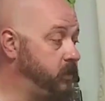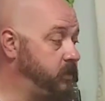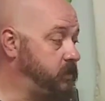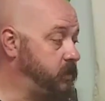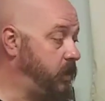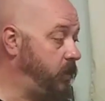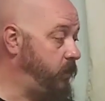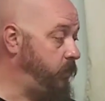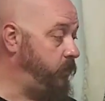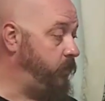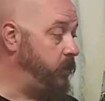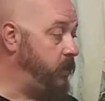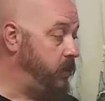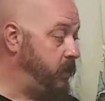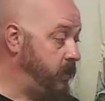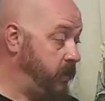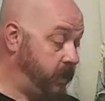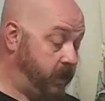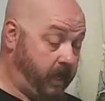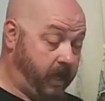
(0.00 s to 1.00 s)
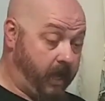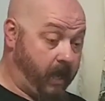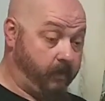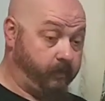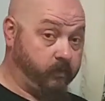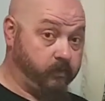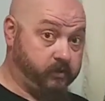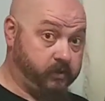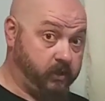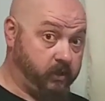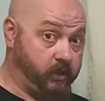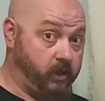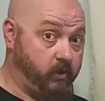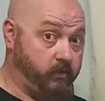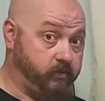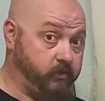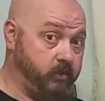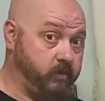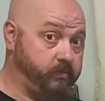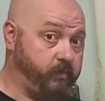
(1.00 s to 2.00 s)
So I'm going to
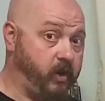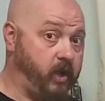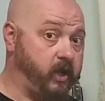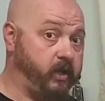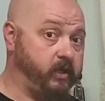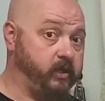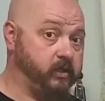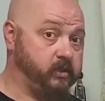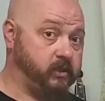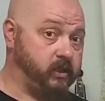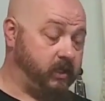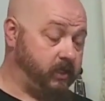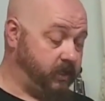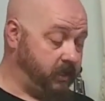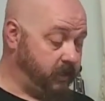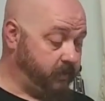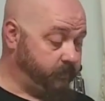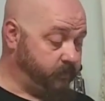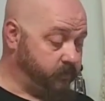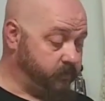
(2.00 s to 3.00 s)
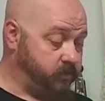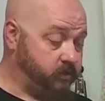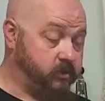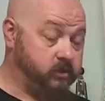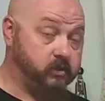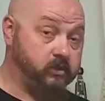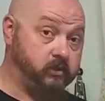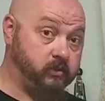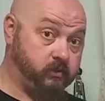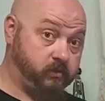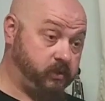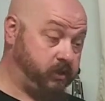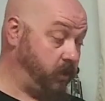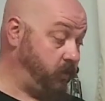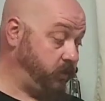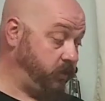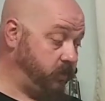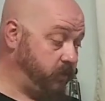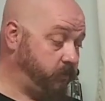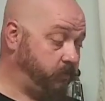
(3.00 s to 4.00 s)
go through the products, and then I'm going to show
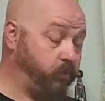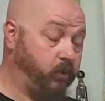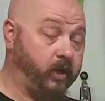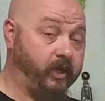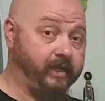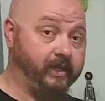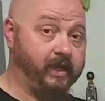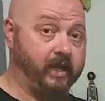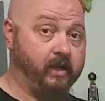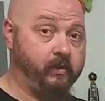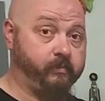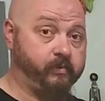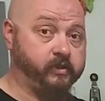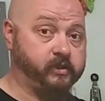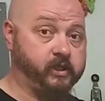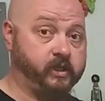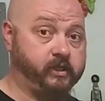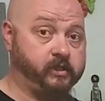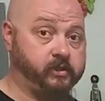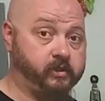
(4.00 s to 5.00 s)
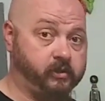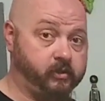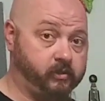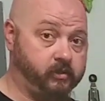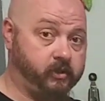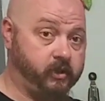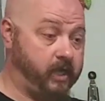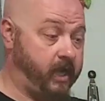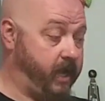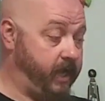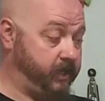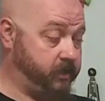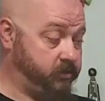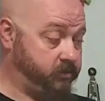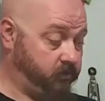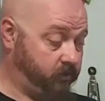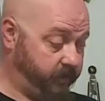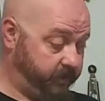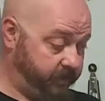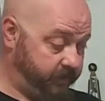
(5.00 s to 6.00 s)
you the breakdown procedure to
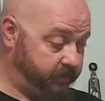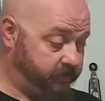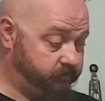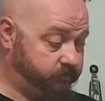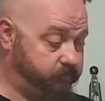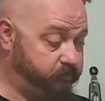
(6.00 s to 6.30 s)
actually